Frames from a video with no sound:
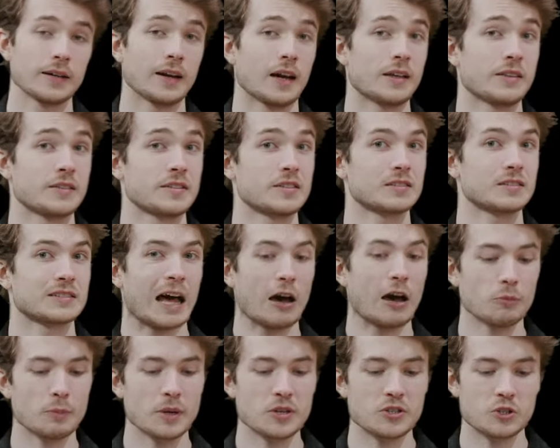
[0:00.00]
And this is
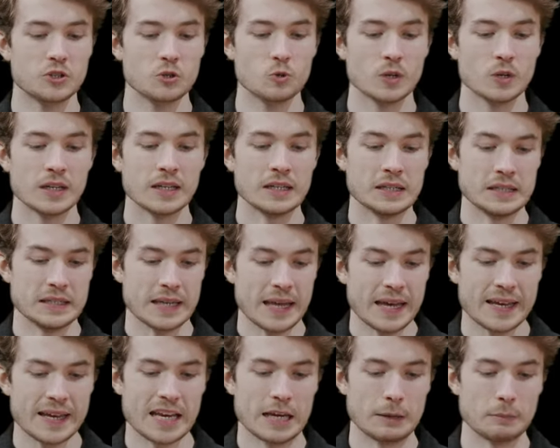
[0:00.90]
allowing me to
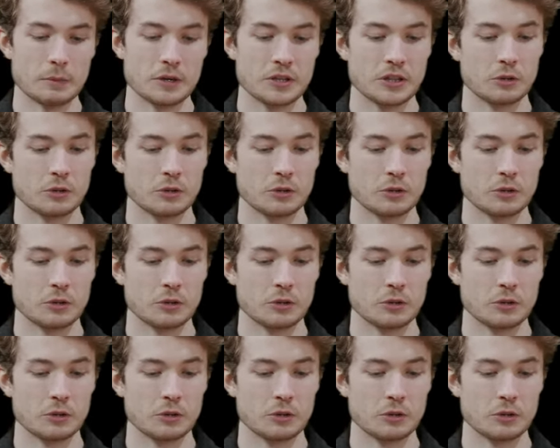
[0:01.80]
name